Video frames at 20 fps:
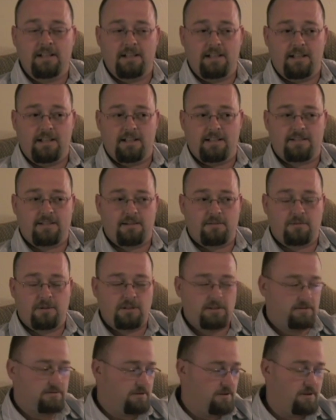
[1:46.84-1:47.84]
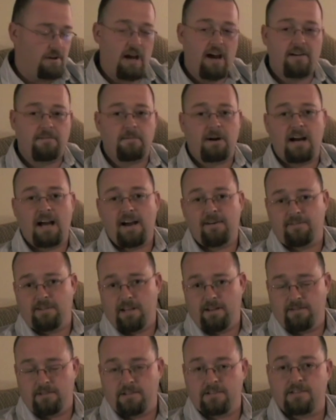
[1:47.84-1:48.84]
And I said, well, you have my
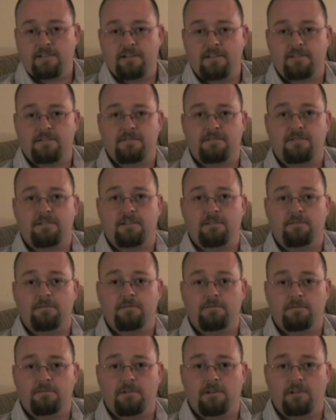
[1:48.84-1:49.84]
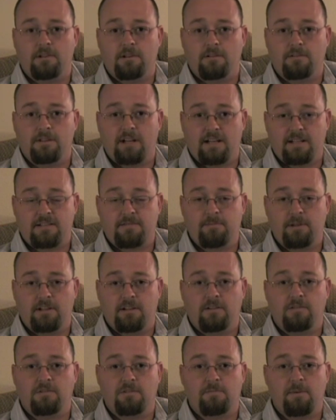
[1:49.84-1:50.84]
affidavit of citizenship that I submitted
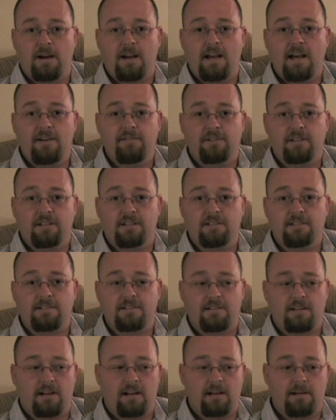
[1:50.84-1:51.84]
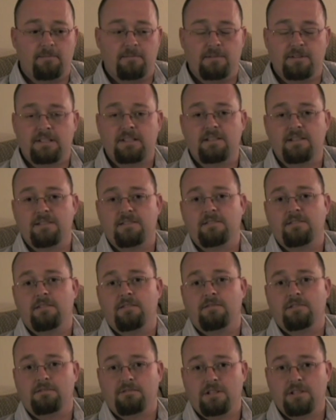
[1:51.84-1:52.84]
along with my evidence. I'm a citizen
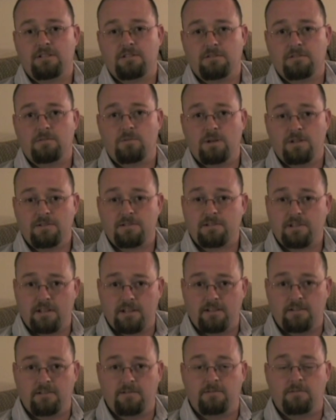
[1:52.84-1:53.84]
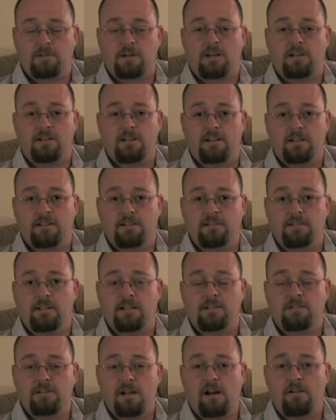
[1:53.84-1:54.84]
of the original 12th state of North Carolina, and
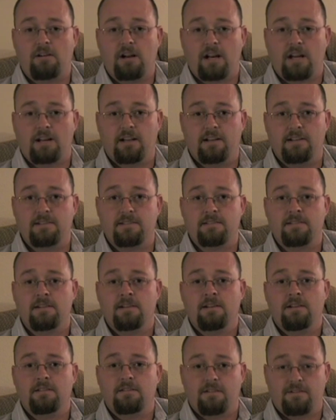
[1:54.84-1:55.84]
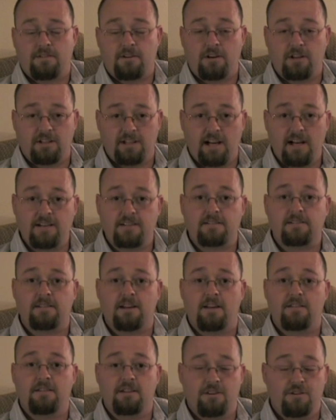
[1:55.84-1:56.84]
I do not recognize the 39th
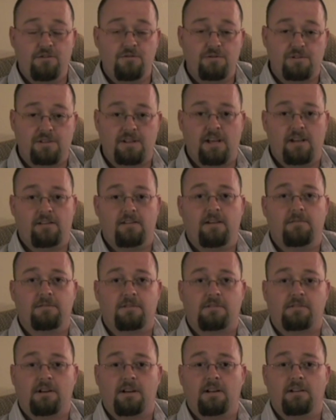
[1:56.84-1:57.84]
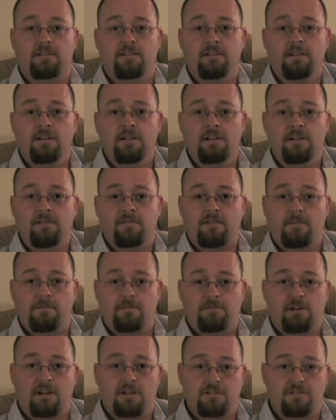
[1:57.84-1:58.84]
state, the new state that was created from
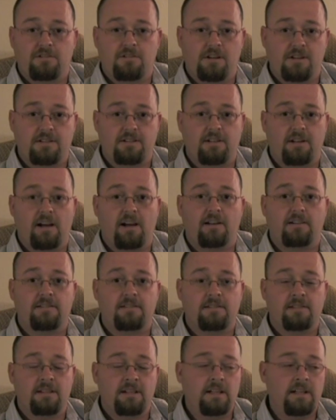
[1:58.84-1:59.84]
the Reconstruction Acts.